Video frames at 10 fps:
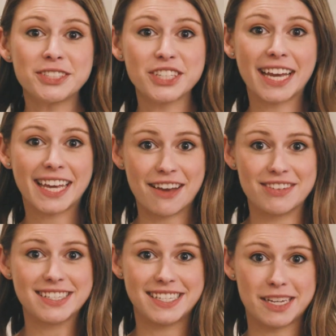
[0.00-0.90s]
Much like
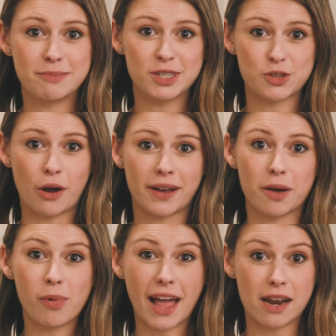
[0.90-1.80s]
Kevin's attempt at drawing
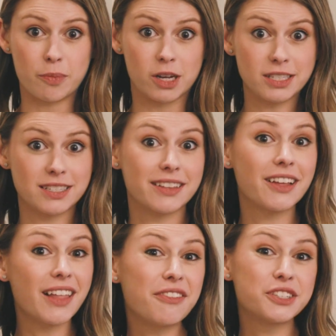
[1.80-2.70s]
a platypus,
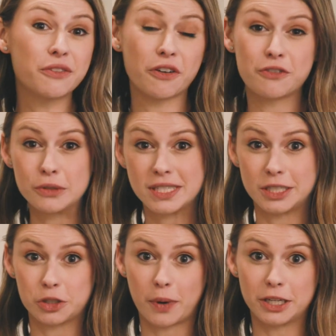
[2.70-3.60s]
the leftover food
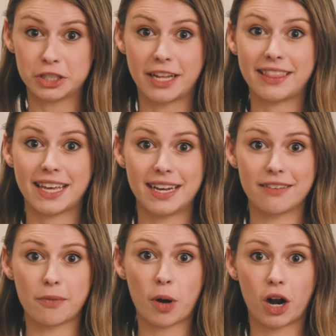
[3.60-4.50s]
situation at the end
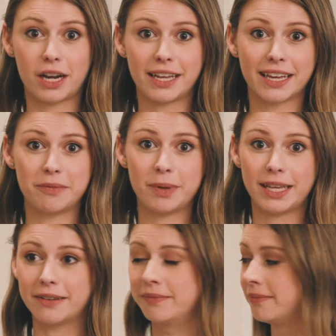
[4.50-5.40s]
of a party can be